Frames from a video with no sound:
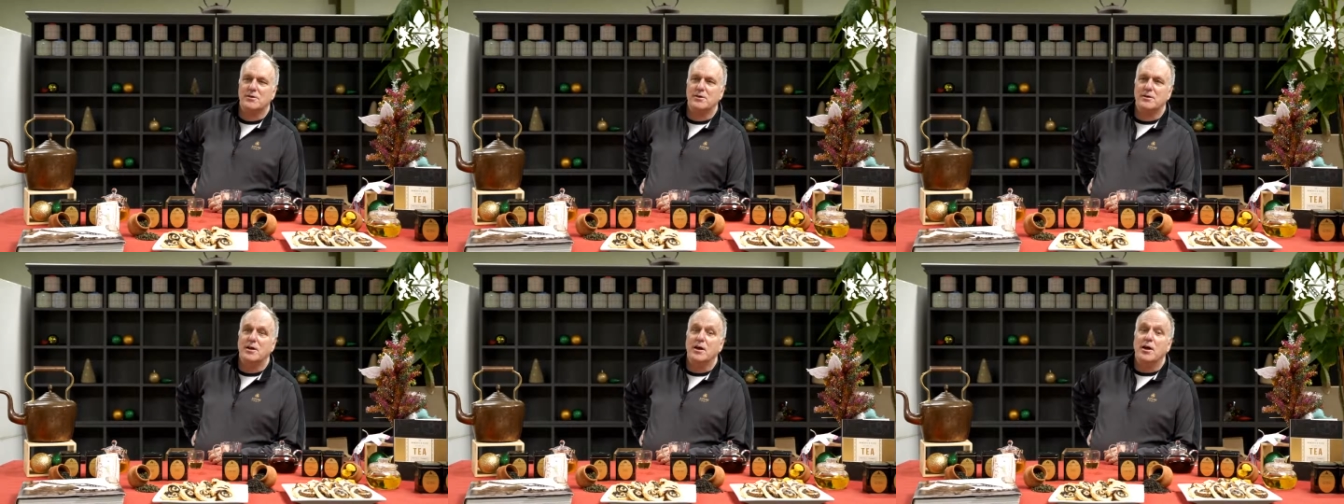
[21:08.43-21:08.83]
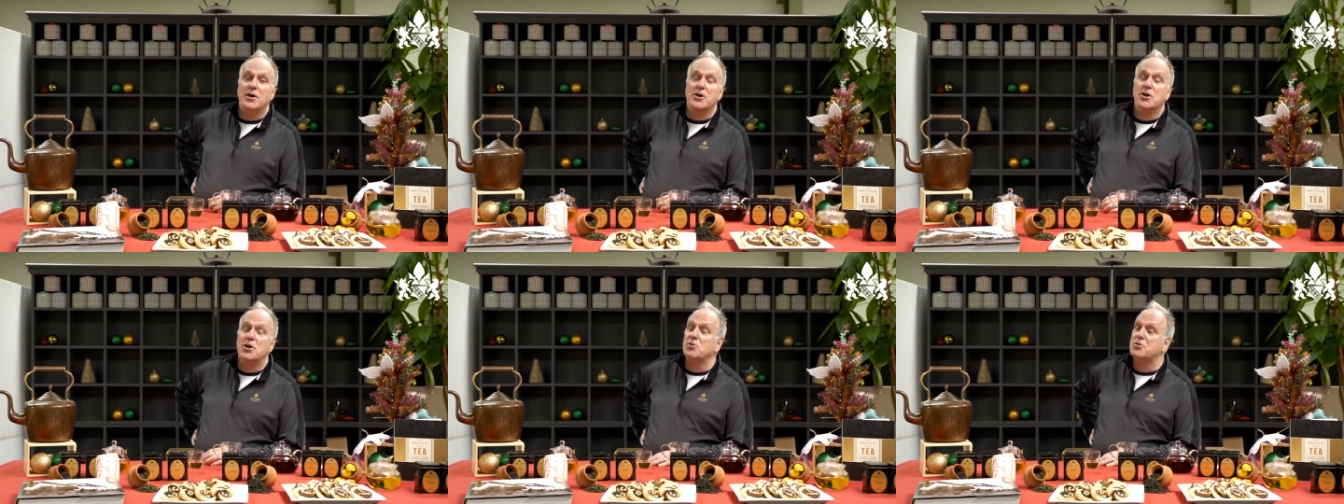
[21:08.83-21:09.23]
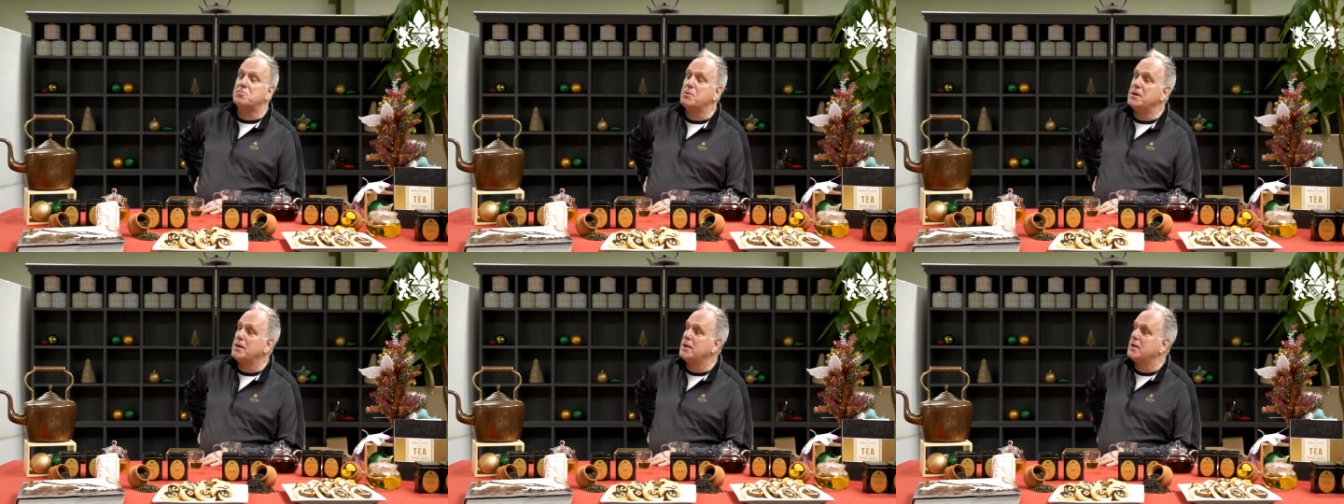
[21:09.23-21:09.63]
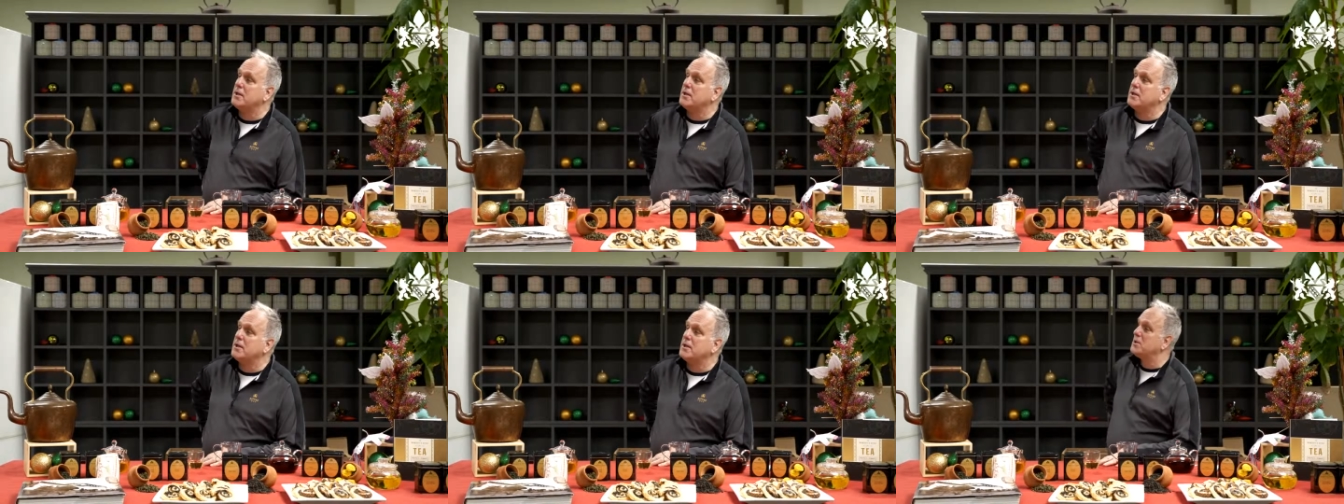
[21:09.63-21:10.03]
speaking of that, we
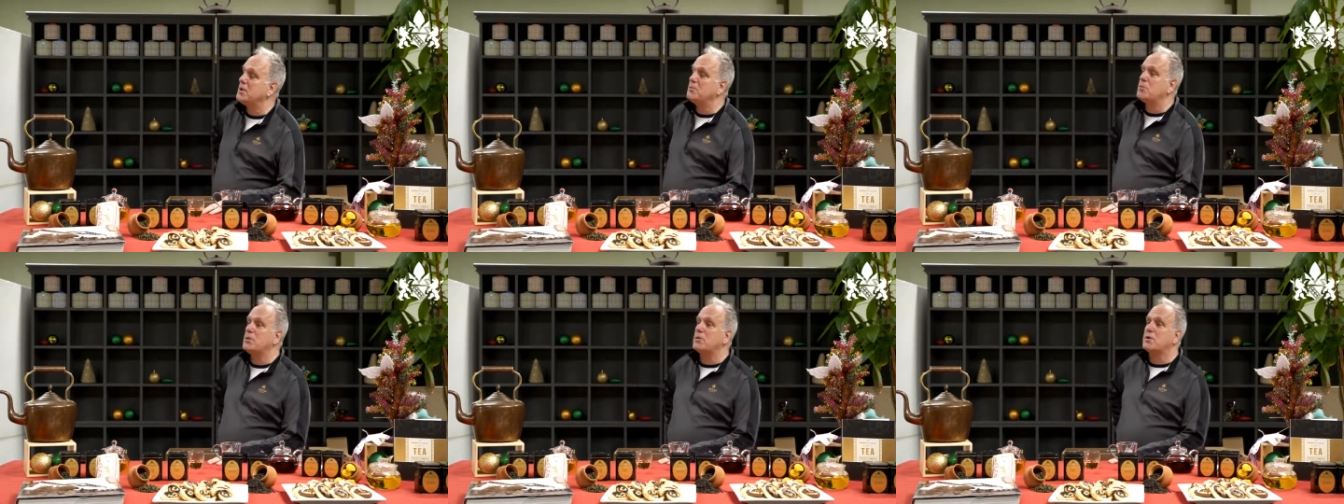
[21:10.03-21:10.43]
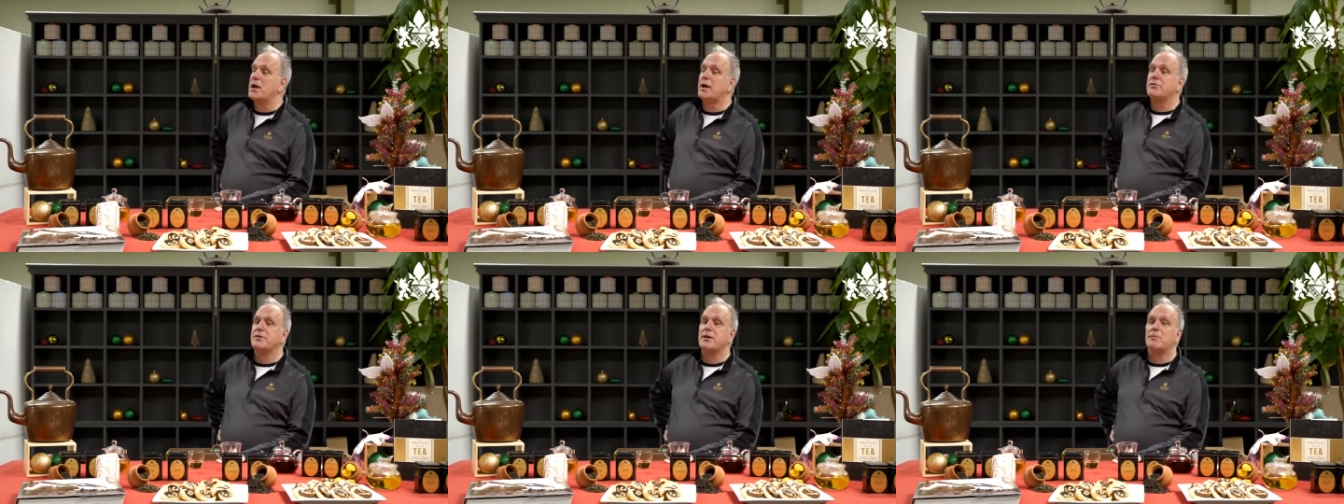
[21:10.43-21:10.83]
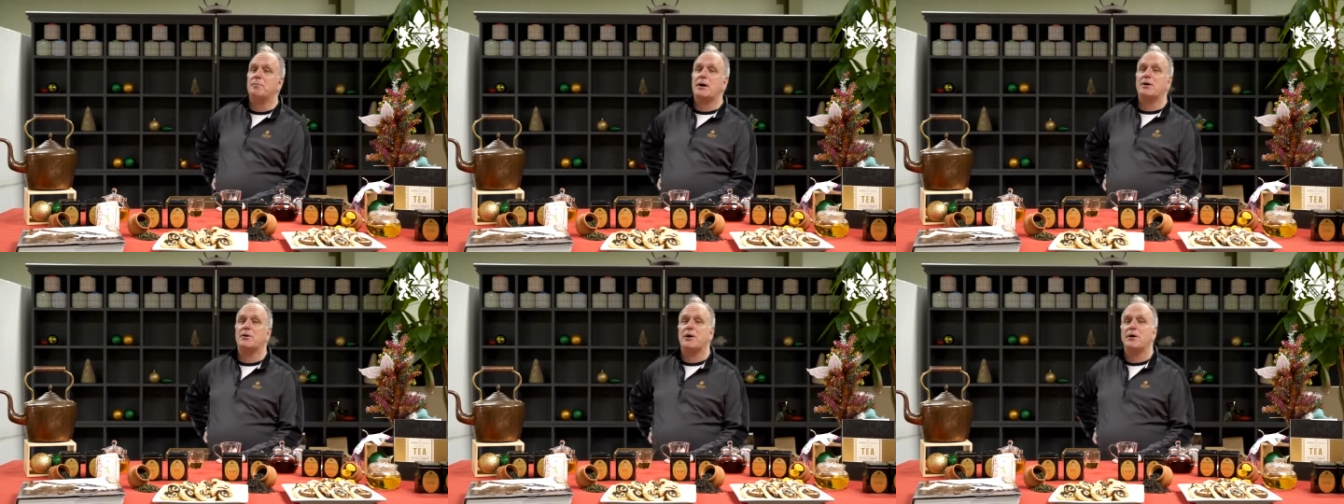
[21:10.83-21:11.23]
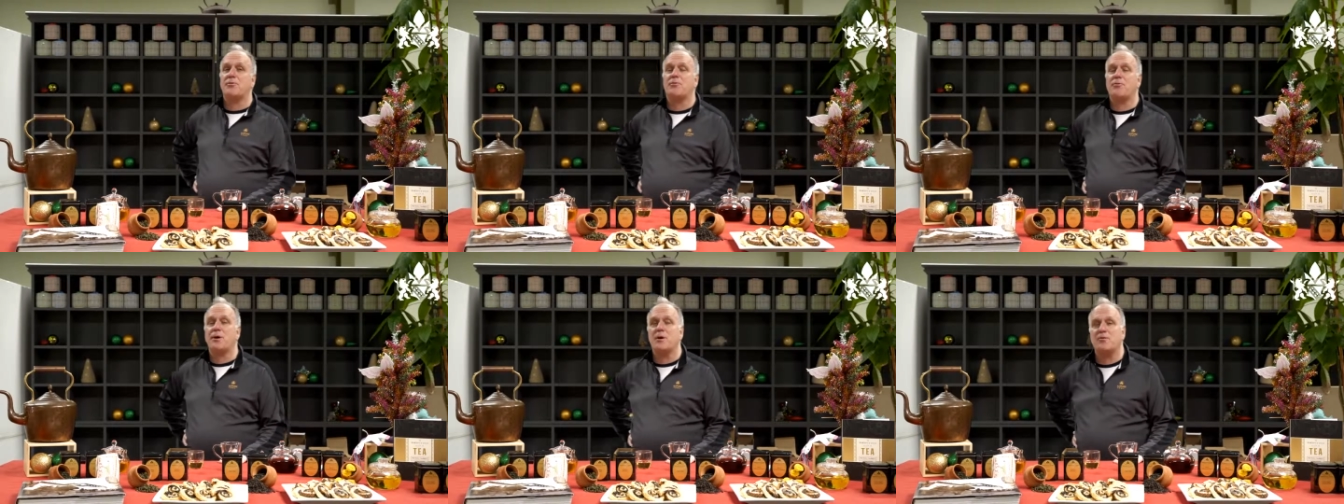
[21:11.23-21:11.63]
were asking about our friend from
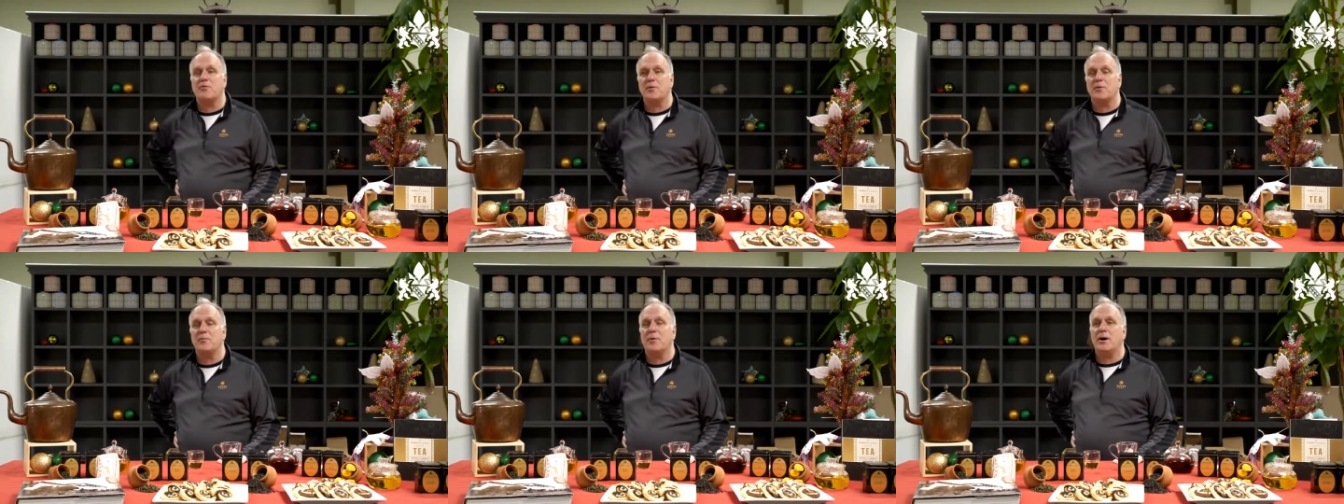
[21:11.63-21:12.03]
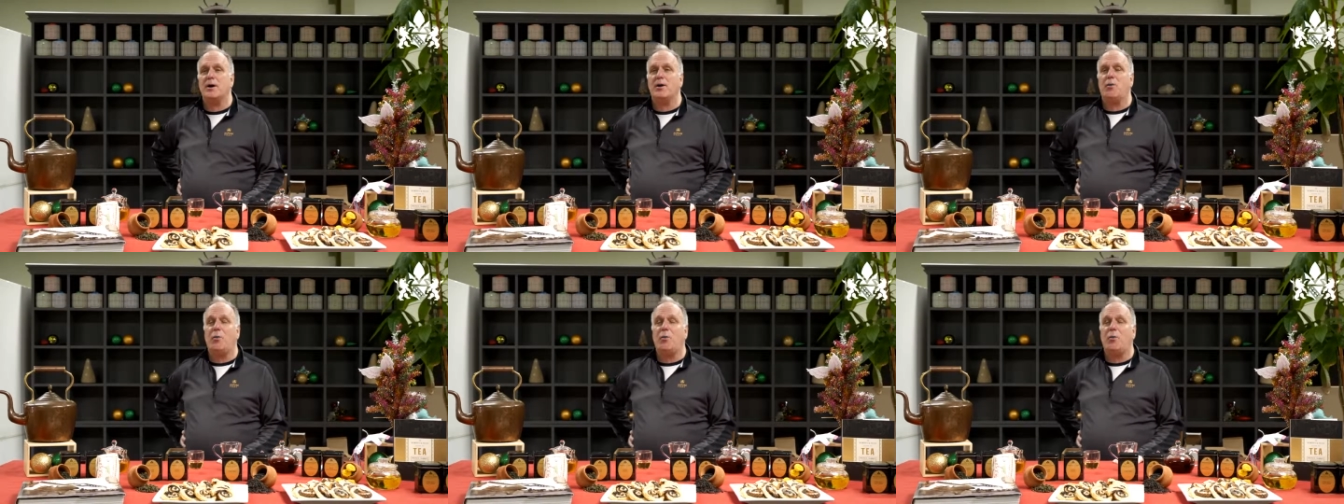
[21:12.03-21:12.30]
Hawaii,